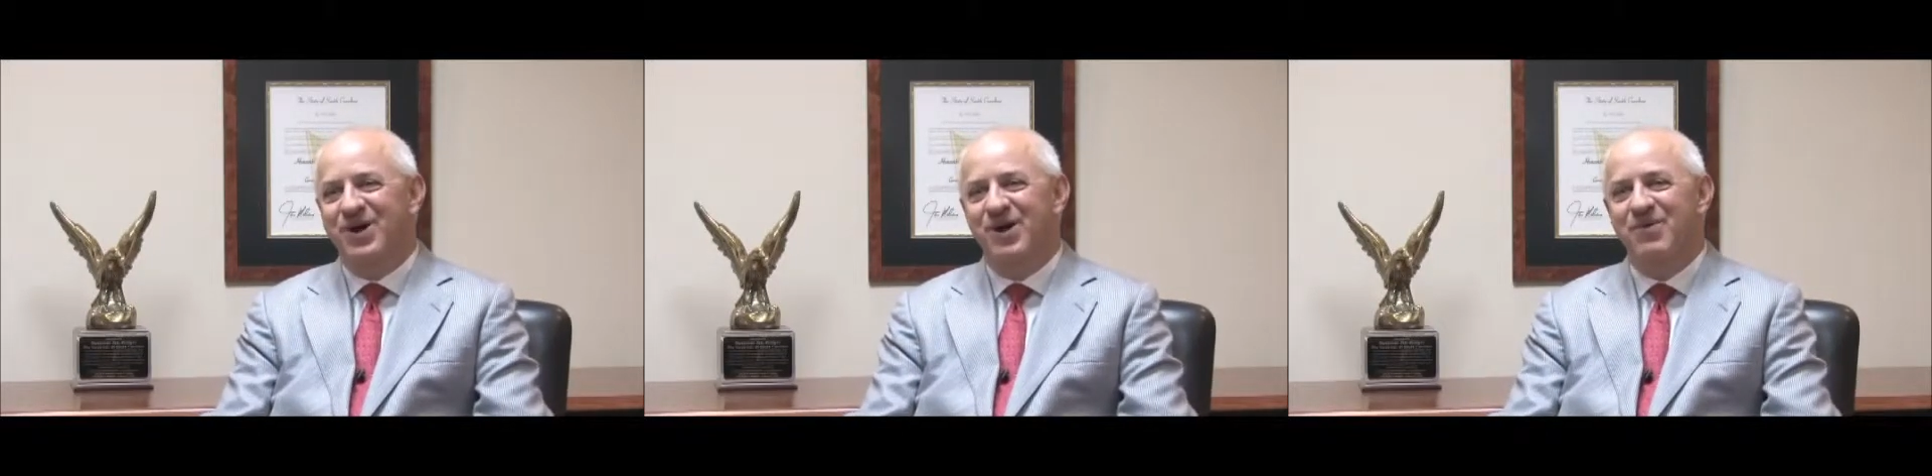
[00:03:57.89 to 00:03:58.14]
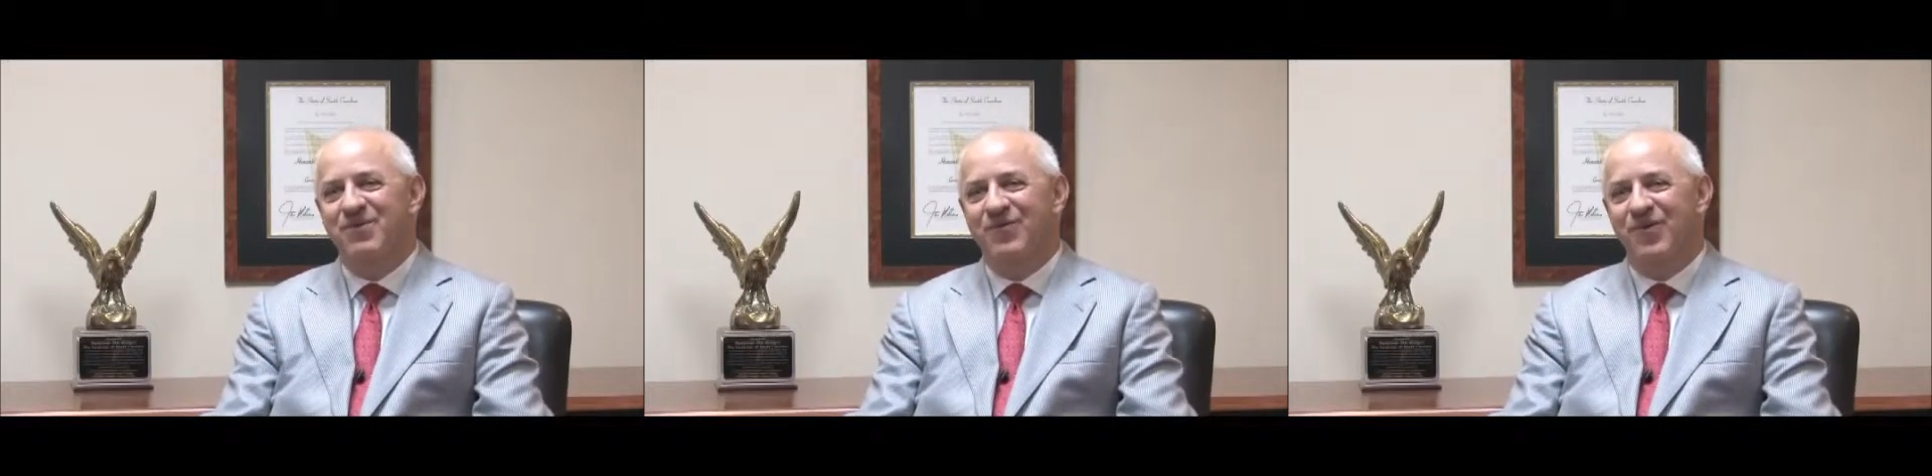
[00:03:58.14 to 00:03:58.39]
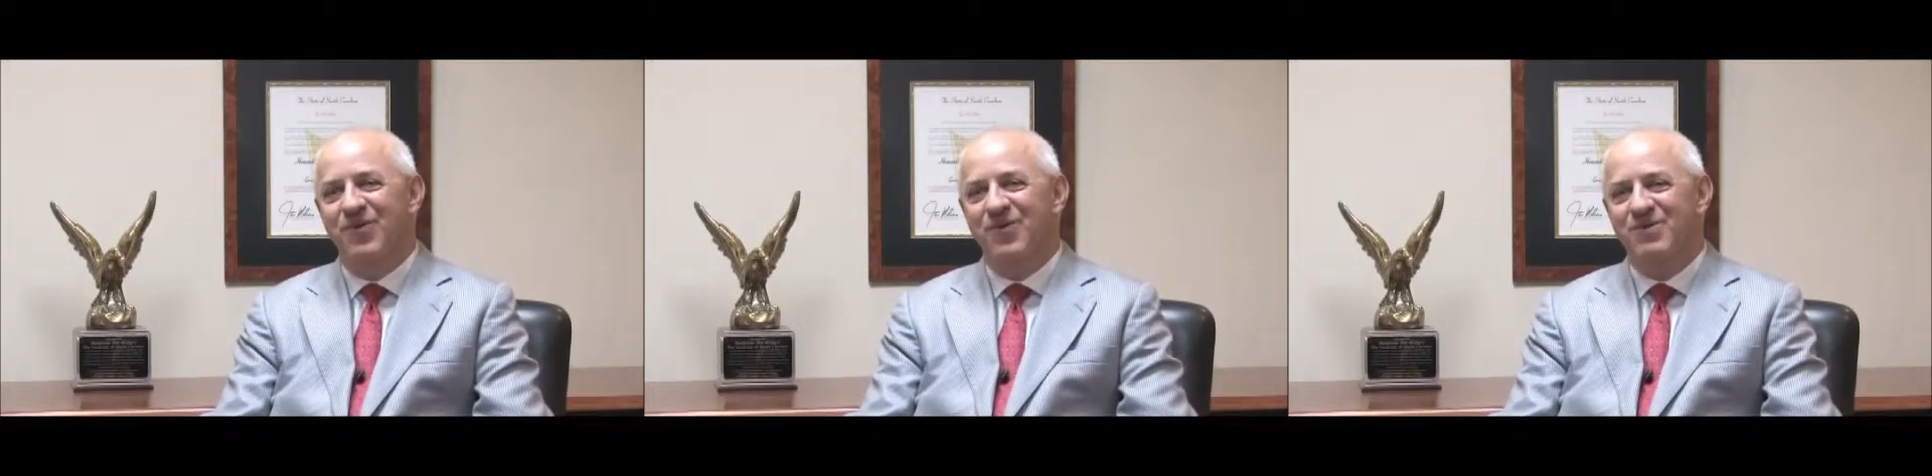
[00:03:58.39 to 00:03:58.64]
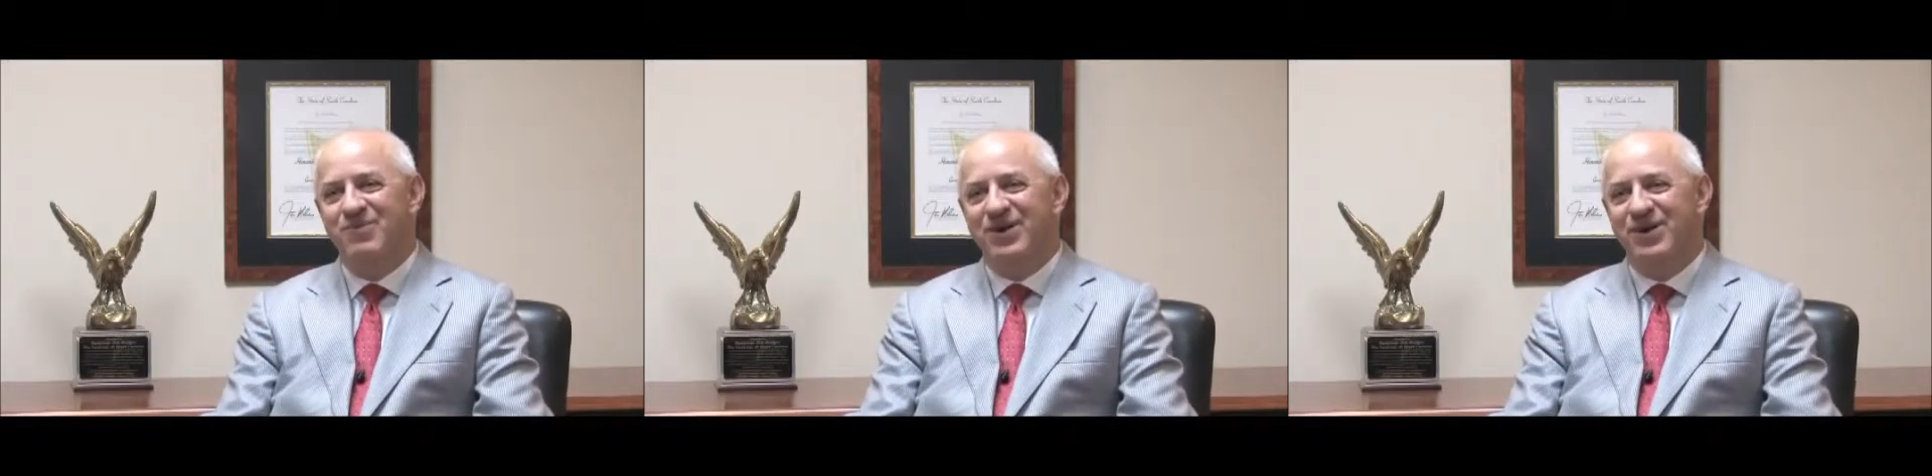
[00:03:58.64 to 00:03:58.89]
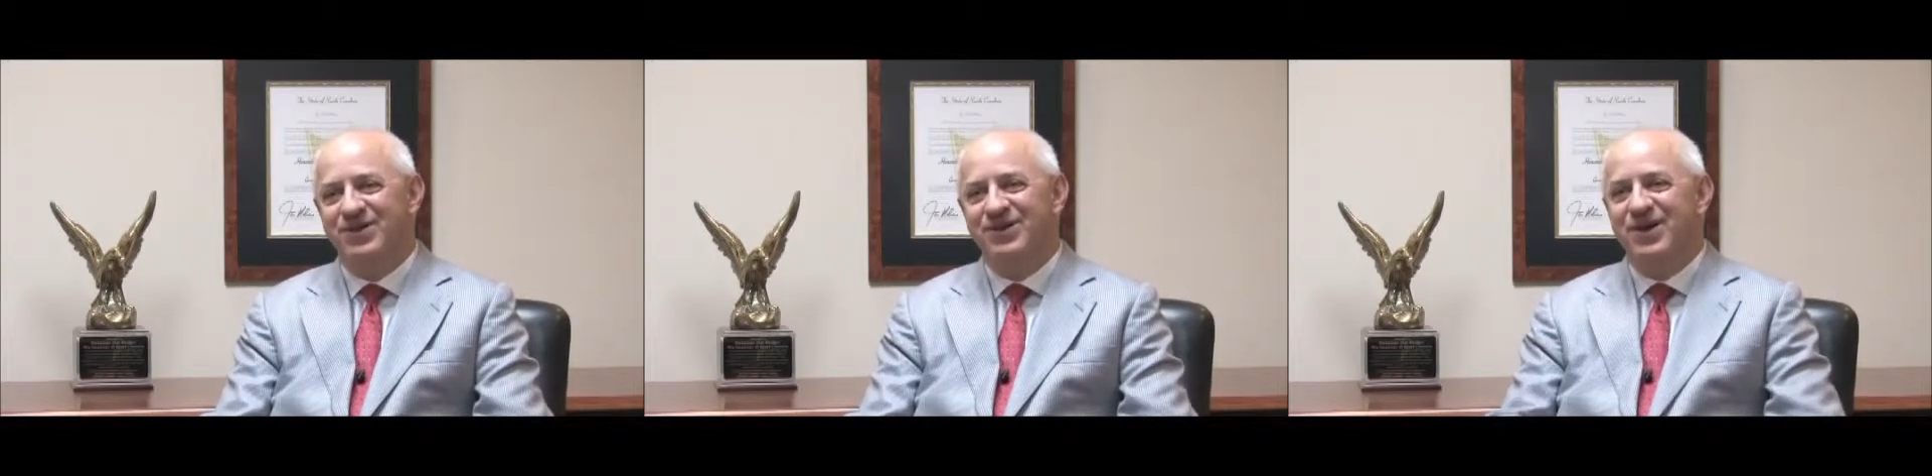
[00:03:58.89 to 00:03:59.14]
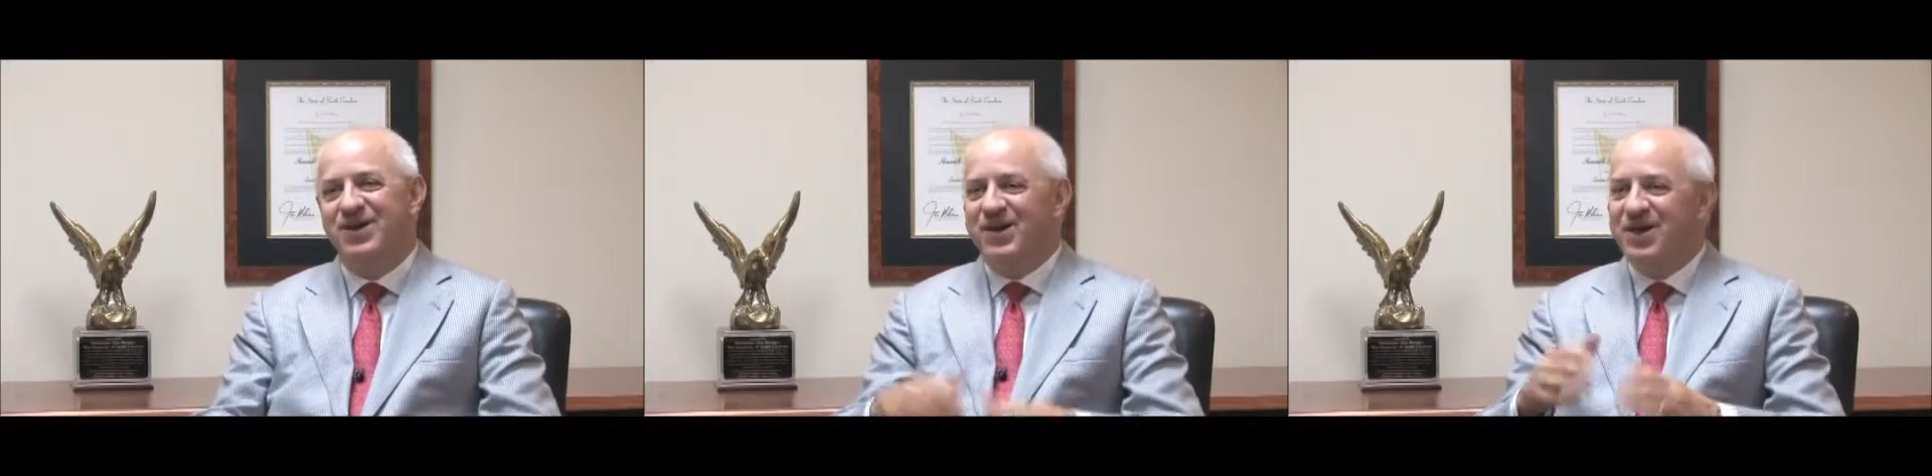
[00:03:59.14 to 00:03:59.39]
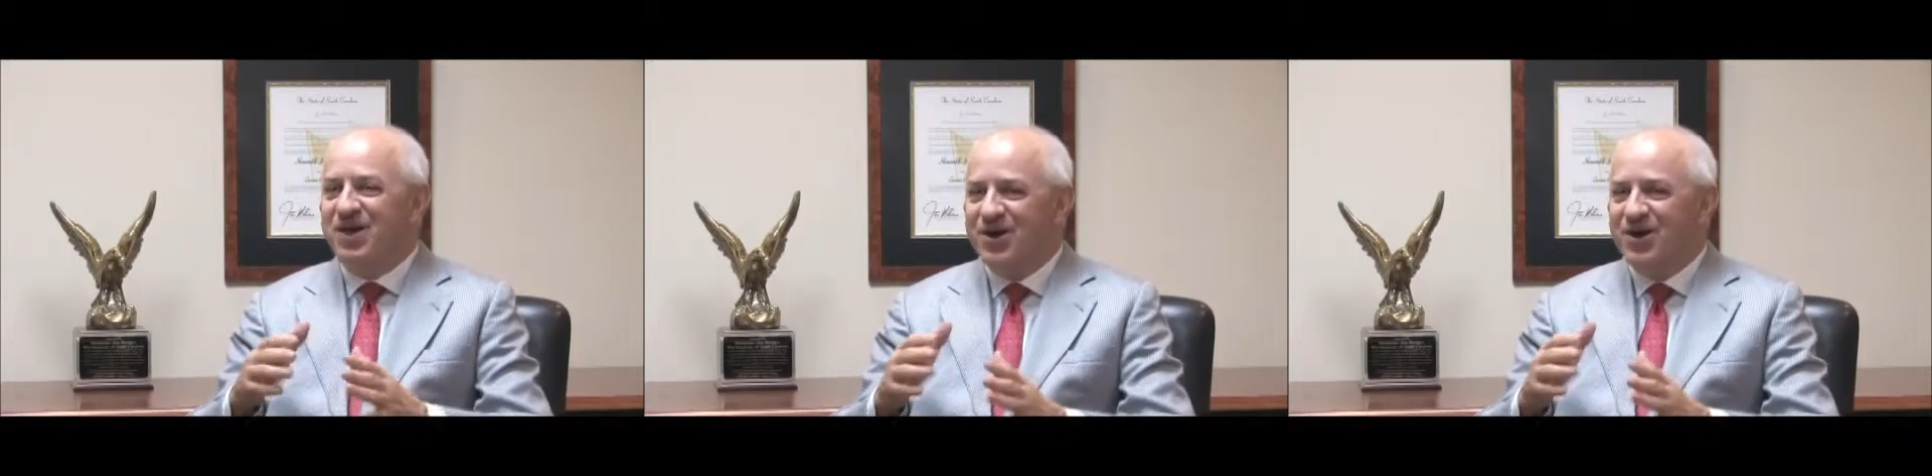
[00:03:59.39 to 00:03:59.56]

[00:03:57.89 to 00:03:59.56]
coming forward, because he